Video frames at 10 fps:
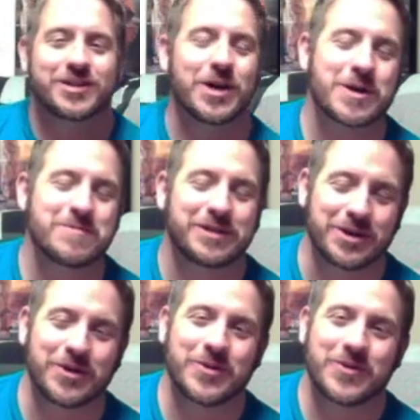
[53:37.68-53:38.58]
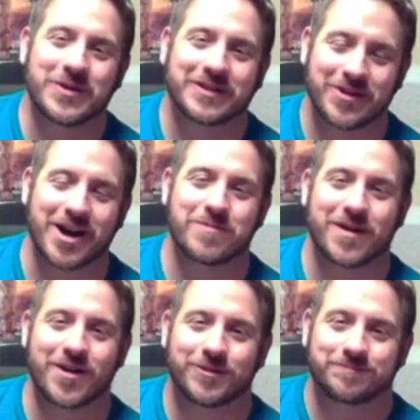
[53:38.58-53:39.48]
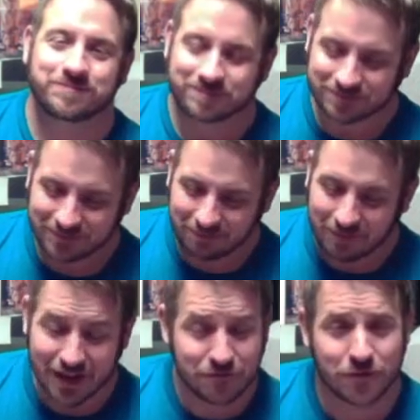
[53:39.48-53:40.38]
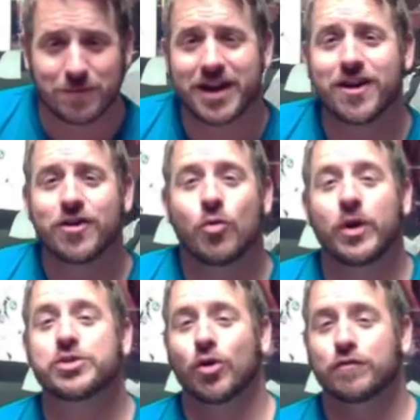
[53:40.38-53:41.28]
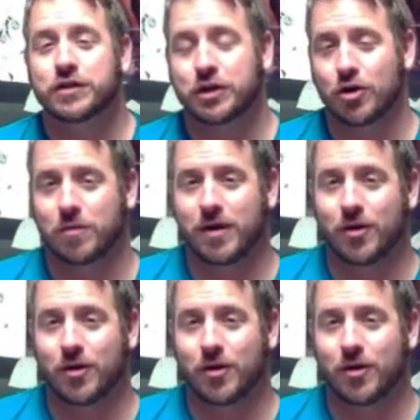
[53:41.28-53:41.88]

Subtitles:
took them to Cracker Barrel. And from there, we drove to Kokomo.